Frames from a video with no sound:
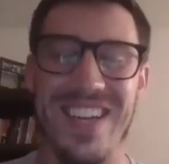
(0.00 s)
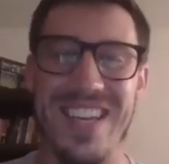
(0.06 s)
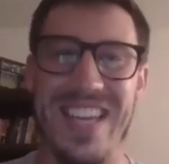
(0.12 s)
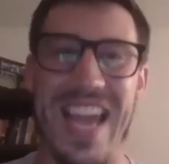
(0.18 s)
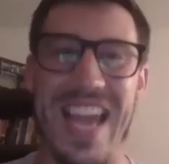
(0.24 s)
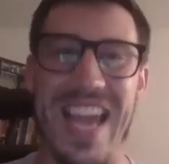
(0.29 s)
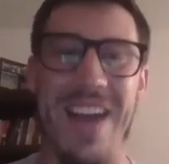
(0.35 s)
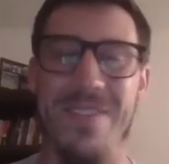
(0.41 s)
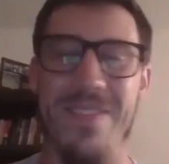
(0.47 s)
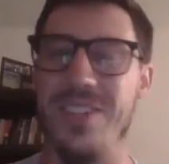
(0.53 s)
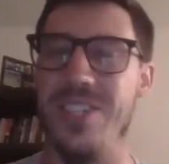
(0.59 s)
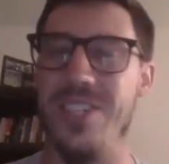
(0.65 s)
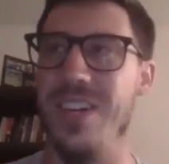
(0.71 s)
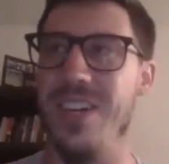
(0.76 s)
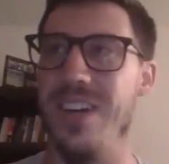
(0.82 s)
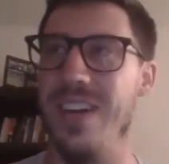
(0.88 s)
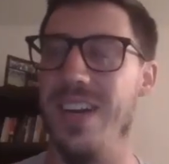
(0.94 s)
yeah, for
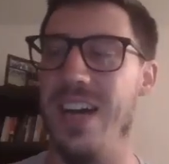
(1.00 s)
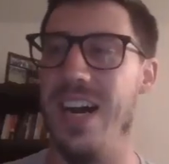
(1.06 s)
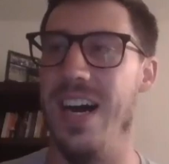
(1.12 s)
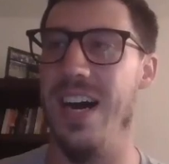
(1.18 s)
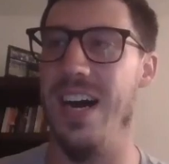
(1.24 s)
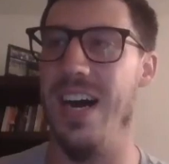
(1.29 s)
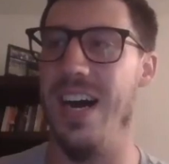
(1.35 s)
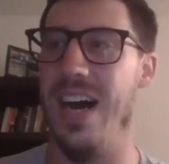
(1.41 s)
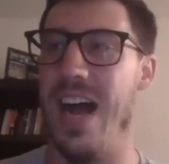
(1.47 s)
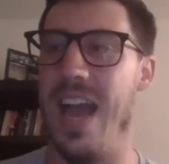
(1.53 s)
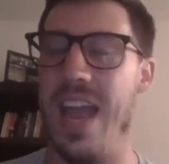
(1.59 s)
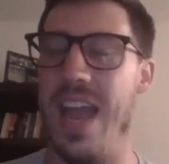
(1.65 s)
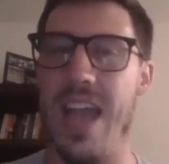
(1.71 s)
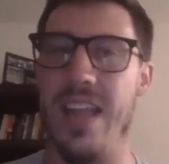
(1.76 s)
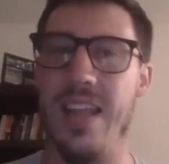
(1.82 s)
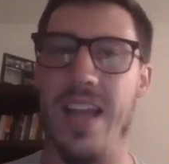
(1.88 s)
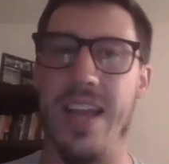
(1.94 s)
sure.
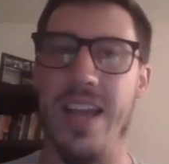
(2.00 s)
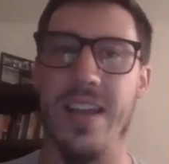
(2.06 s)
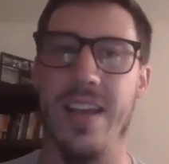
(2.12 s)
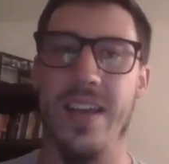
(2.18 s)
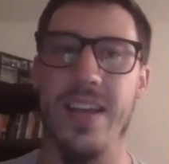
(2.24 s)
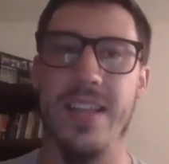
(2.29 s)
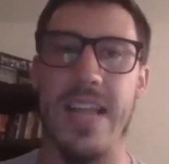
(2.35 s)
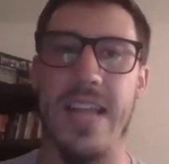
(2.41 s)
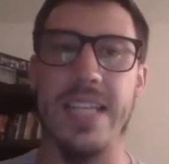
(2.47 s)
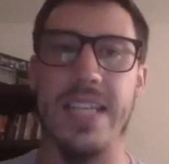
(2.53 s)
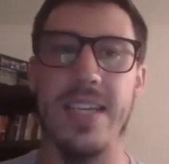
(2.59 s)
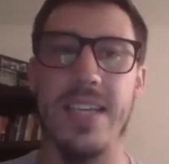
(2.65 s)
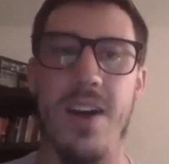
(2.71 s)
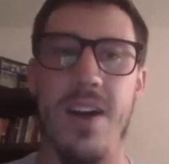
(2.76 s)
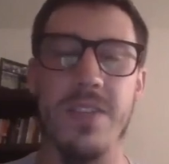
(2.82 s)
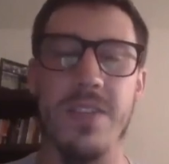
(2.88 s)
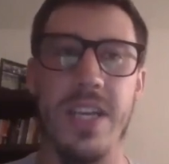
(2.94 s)
That's a
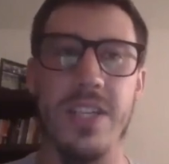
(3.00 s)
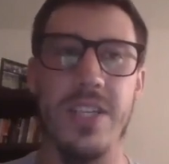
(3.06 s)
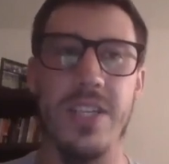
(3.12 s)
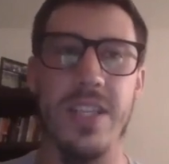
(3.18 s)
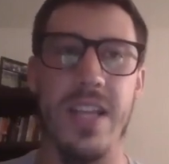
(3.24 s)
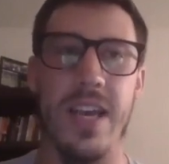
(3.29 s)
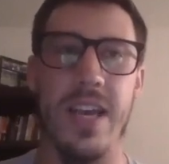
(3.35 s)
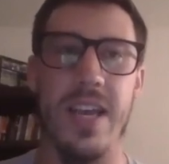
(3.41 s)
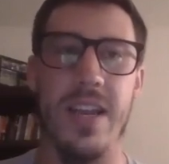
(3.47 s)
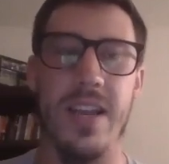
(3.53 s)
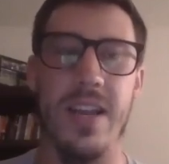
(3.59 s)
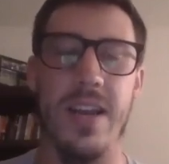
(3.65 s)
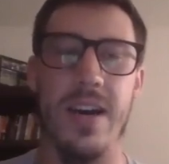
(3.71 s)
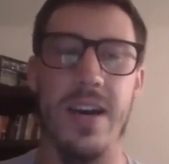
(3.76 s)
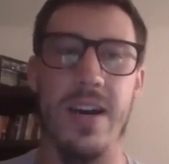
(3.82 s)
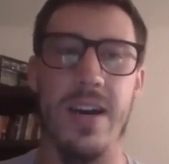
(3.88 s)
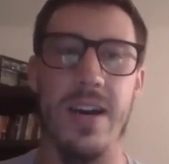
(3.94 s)
conversation that
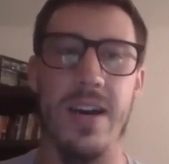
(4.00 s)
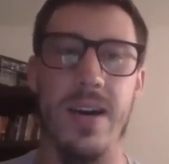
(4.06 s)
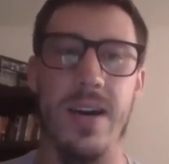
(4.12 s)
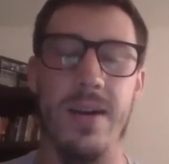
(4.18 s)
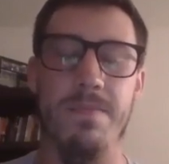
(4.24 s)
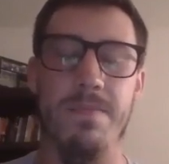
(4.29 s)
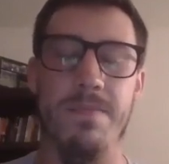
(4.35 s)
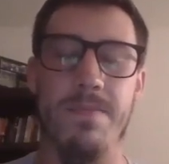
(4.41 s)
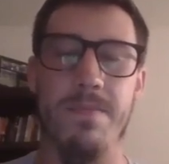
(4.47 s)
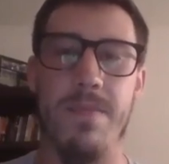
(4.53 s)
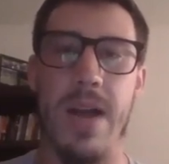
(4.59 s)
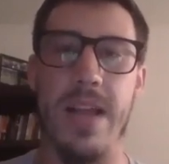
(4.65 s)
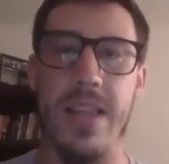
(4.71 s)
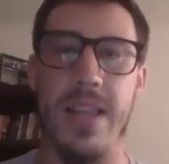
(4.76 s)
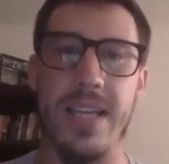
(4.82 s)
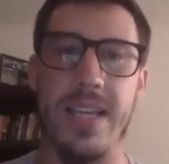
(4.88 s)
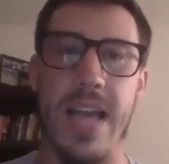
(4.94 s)

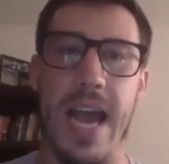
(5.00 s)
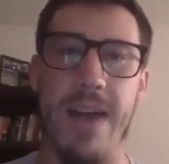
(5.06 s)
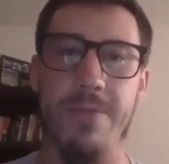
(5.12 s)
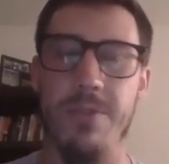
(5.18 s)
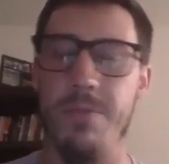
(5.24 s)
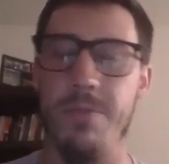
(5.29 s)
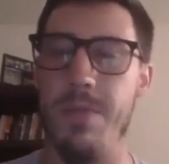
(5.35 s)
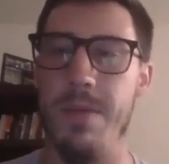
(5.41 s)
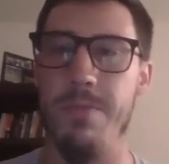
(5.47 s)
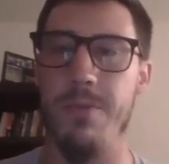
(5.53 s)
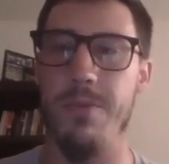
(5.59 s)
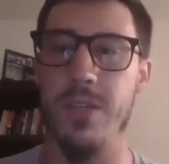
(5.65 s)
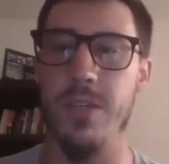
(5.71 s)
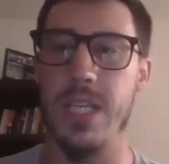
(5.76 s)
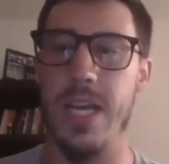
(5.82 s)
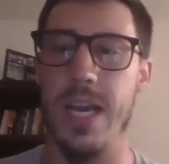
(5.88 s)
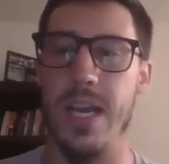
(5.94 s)
I like to have with people
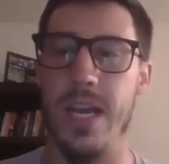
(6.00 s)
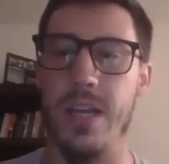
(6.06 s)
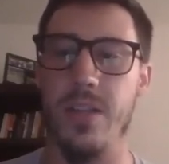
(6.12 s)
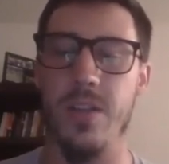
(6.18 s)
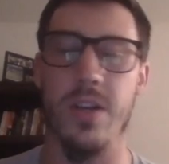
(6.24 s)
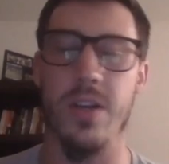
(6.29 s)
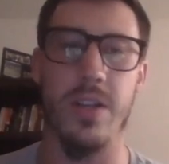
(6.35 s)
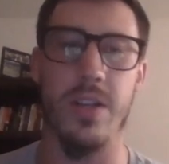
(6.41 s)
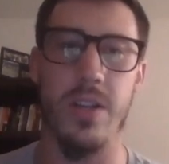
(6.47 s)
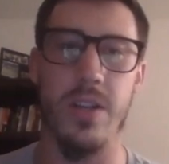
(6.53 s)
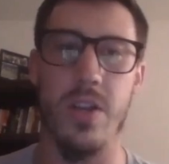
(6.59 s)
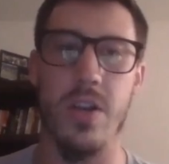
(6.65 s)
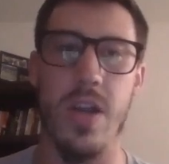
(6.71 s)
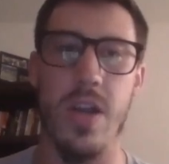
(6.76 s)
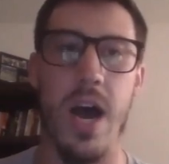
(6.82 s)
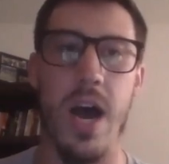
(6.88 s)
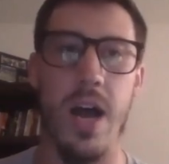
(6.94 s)
is like, look,
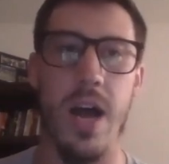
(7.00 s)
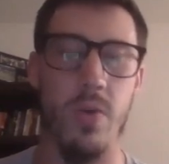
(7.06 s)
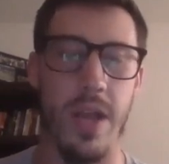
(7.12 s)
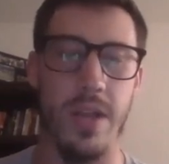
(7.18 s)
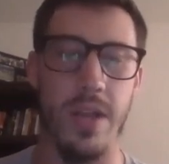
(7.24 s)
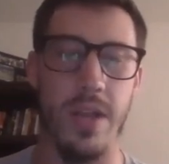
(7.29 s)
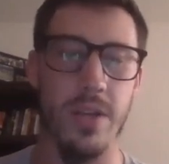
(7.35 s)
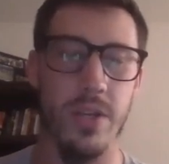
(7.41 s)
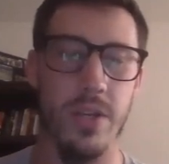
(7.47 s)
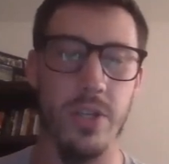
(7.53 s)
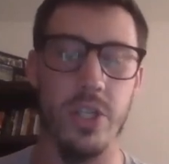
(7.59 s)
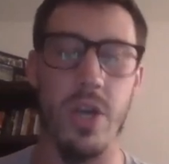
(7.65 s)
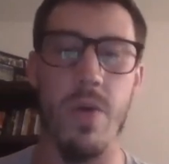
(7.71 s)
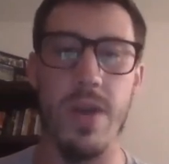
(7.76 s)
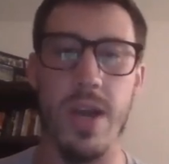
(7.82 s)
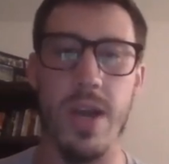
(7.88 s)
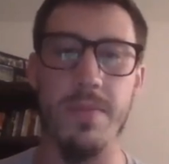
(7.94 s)
you're not like
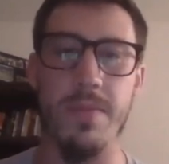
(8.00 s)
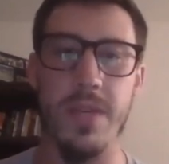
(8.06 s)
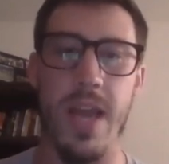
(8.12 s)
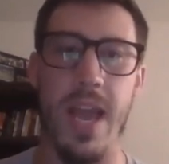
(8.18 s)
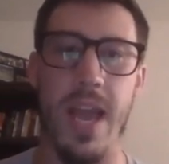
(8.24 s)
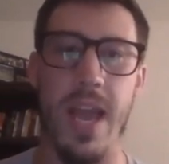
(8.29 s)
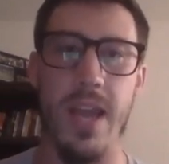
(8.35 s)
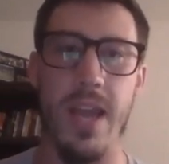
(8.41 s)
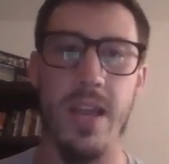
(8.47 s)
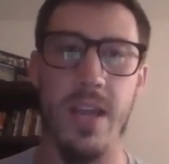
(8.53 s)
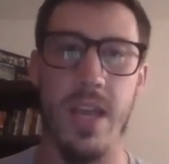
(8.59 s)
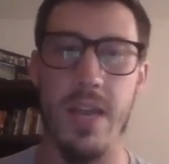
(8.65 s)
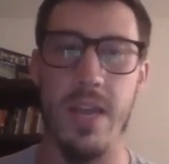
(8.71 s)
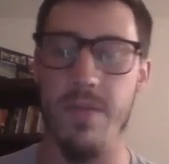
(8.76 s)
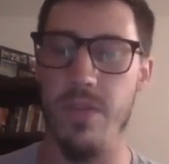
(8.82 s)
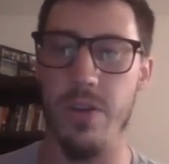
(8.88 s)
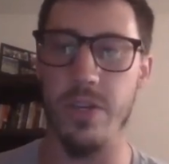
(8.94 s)
showing up today,
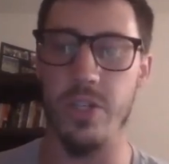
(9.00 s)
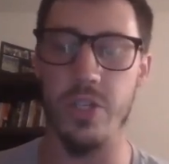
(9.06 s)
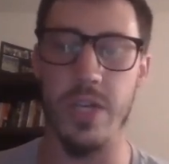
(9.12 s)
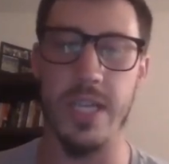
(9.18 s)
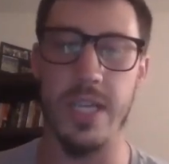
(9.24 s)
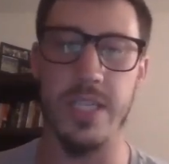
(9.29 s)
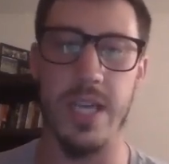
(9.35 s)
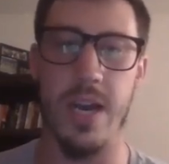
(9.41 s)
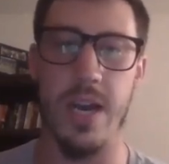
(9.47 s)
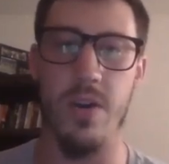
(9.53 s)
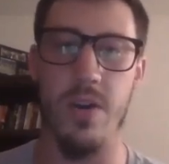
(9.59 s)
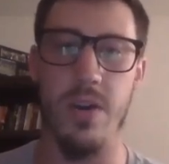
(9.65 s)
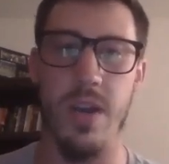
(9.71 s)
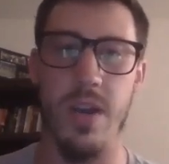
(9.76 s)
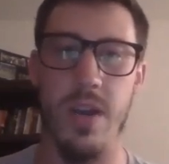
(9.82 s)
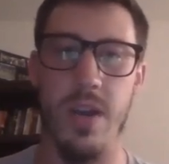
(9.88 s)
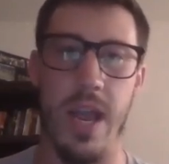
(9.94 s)
even though you're stressed
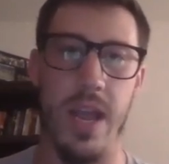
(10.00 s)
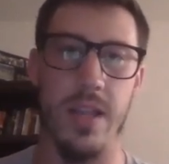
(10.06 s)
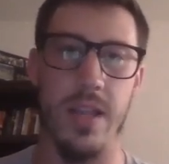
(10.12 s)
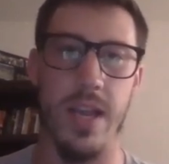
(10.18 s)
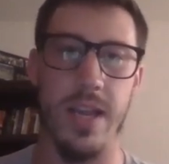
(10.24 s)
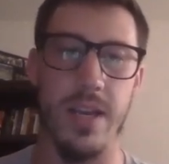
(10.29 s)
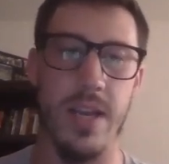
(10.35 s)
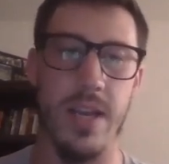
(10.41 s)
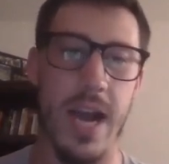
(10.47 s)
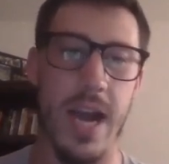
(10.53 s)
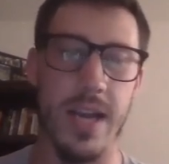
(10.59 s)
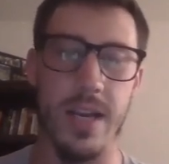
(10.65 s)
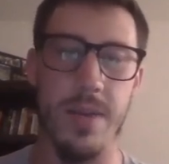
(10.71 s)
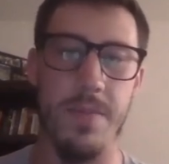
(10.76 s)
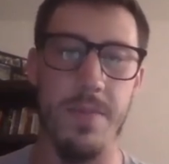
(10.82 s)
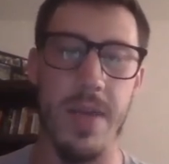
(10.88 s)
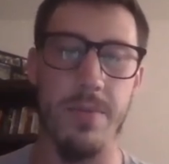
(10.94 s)
out and like not
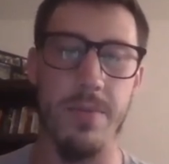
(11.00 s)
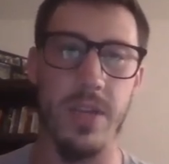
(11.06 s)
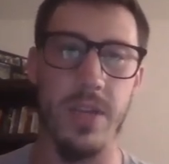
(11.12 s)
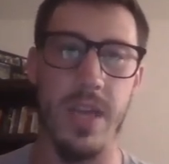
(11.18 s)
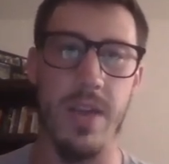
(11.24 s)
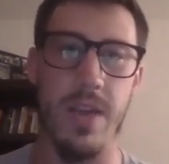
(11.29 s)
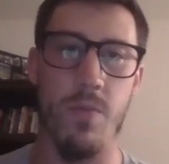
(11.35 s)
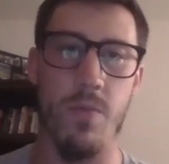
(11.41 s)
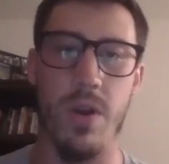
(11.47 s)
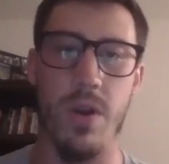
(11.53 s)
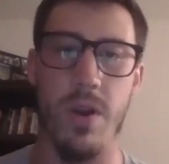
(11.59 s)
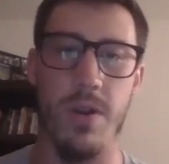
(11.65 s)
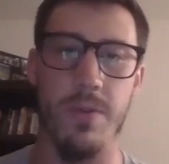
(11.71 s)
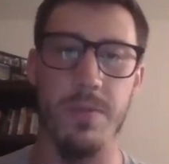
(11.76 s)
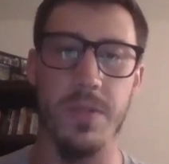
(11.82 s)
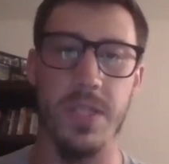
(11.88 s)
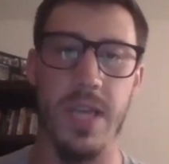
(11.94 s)
going to be able to give
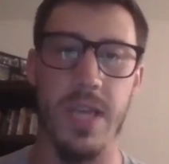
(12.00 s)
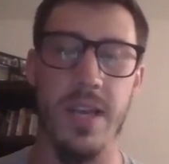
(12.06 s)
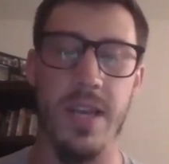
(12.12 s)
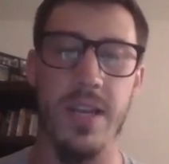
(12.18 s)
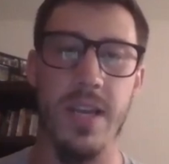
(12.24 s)
100%.